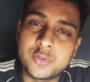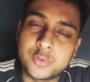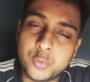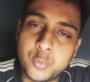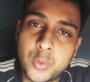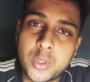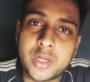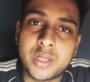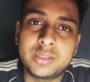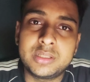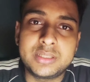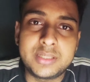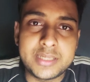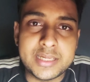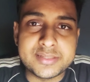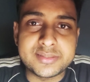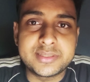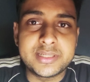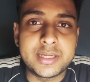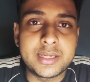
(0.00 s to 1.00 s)
What are the
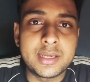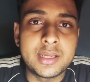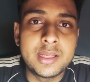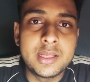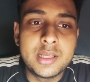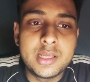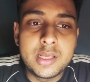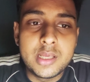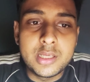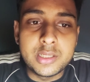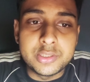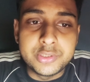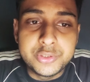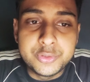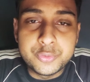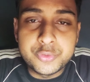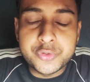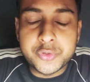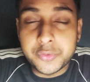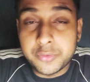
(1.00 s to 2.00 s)
tests that
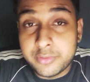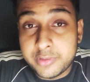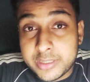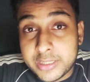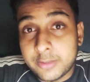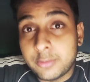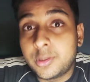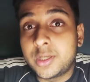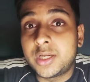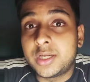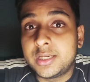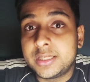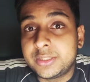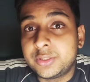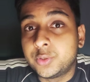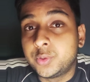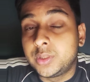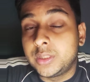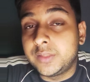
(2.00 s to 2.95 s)
you should regularly do,